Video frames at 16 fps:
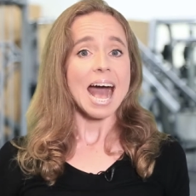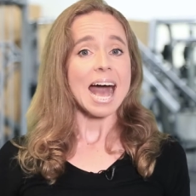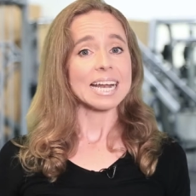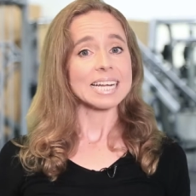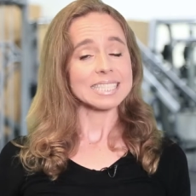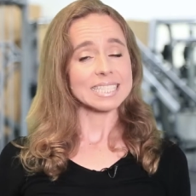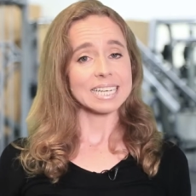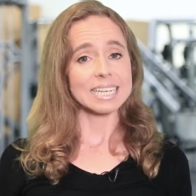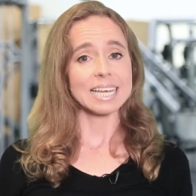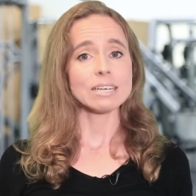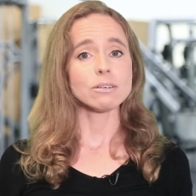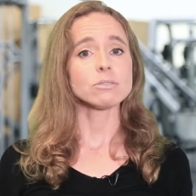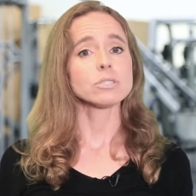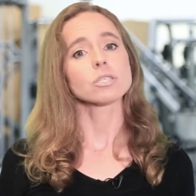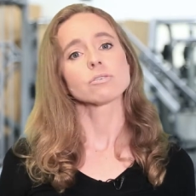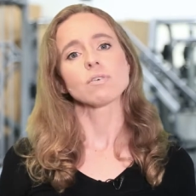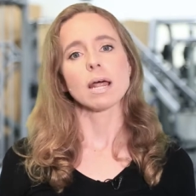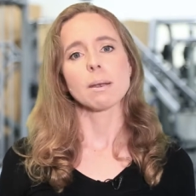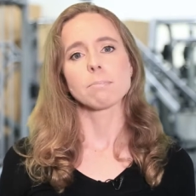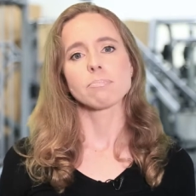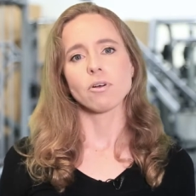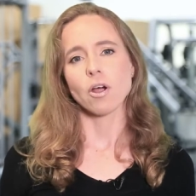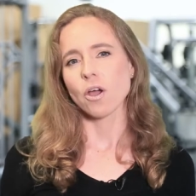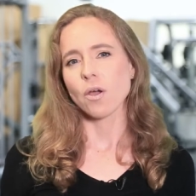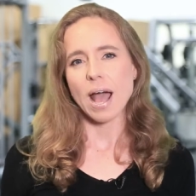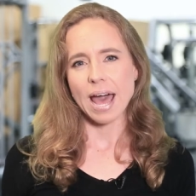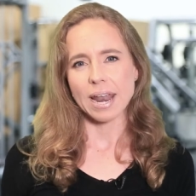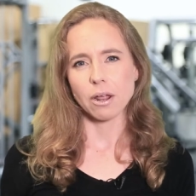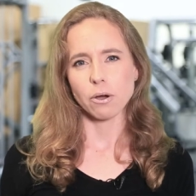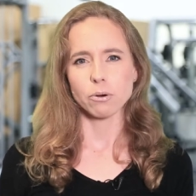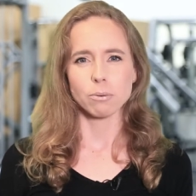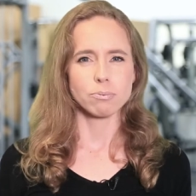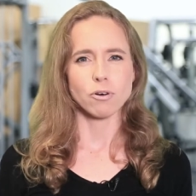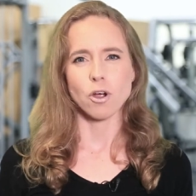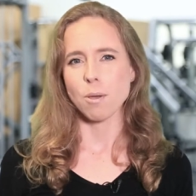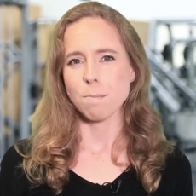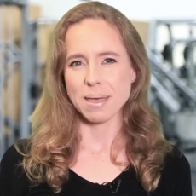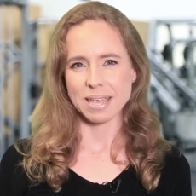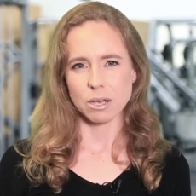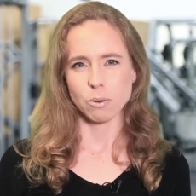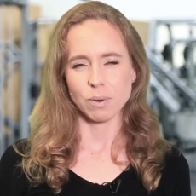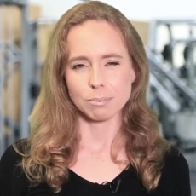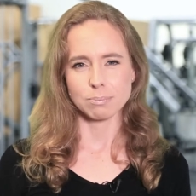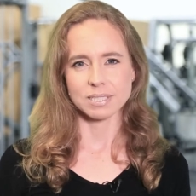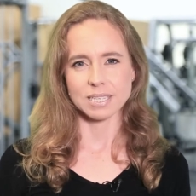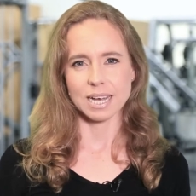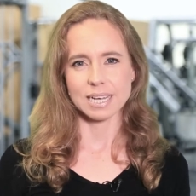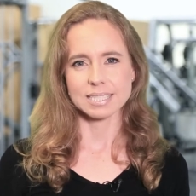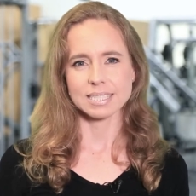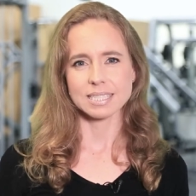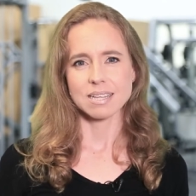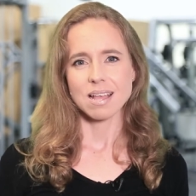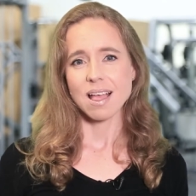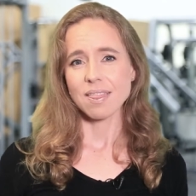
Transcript: and it's illegal to run Pro Anna or Pro Mia websites.